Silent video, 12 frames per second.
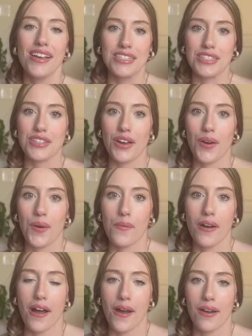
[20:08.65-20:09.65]
So
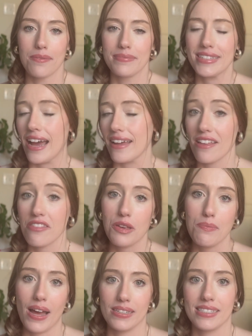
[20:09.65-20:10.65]
yeah, nothing
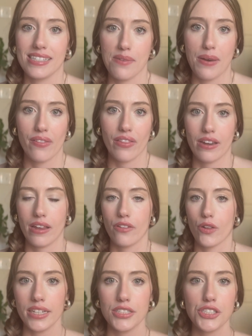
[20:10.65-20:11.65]
bad to say about that
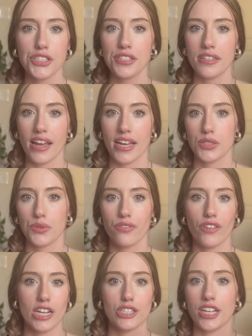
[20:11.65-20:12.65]
either. It's just a nice,
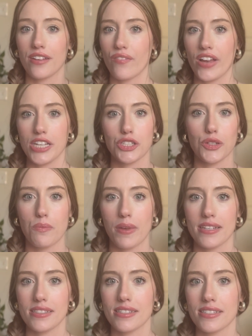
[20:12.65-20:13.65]
refreshing facial
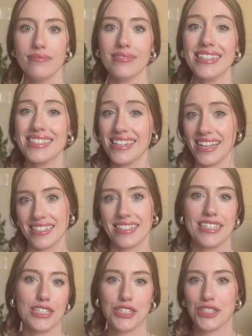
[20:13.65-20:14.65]
mist. It's a nice
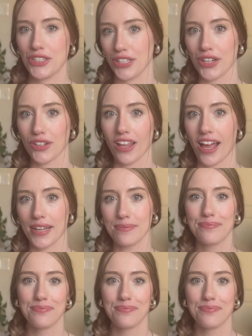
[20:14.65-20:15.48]
addition to their line.